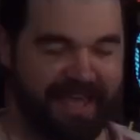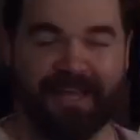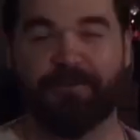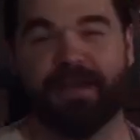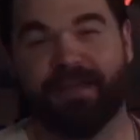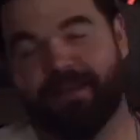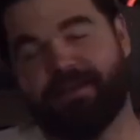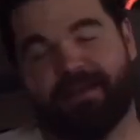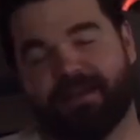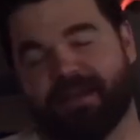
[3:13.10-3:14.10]
Anyway,
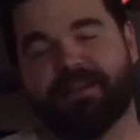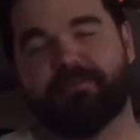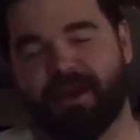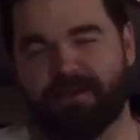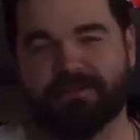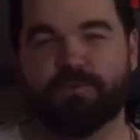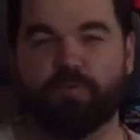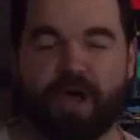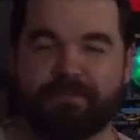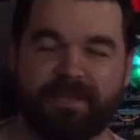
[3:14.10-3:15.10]
got into the BIOS,
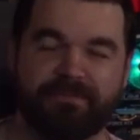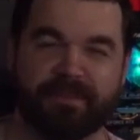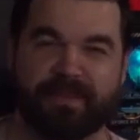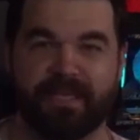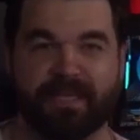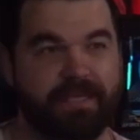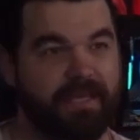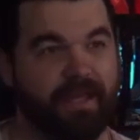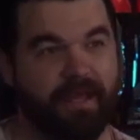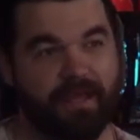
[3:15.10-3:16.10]
wiped everything,
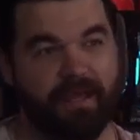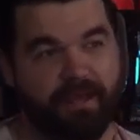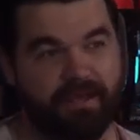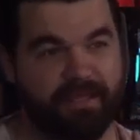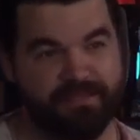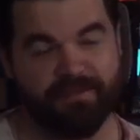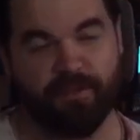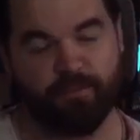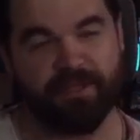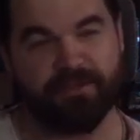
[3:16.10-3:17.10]

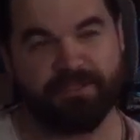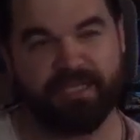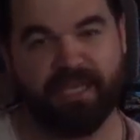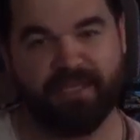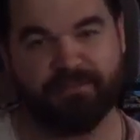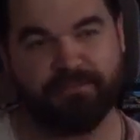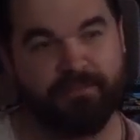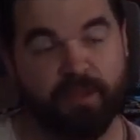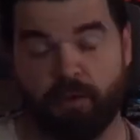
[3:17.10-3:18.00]
installed Windows 10.